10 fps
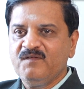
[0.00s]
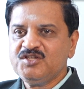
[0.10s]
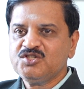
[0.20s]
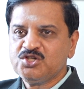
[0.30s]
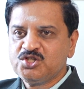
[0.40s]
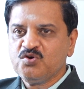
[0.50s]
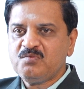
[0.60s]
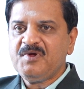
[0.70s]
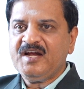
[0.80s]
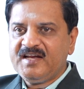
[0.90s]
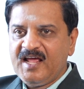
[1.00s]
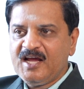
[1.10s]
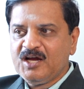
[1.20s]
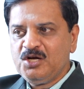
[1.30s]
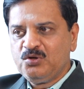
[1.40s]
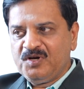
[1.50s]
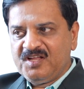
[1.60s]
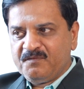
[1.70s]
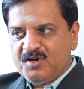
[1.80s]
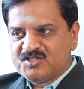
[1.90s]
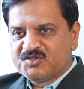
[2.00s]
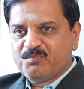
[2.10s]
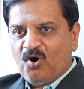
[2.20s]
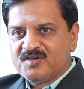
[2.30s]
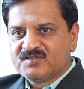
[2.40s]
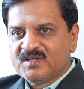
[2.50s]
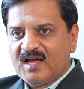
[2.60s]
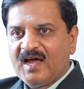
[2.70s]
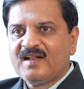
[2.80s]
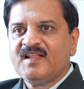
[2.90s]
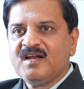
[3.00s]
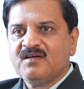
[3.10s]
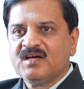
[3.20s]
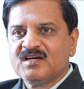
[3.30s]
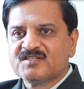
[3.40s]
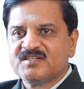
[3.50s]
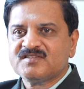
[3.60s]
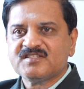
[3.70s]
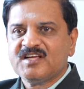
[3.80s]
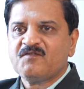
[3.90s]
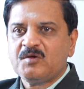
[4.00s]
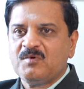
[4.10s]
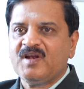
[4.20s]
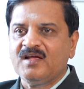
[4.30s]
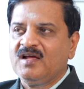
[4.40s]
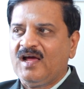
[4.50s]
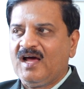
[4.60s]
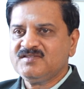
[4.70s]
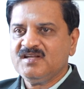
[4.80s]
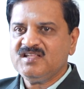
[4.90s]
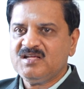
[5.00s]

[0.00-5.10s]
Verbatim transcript: which should be taken to different spots and then uh, stresses have to be Actually,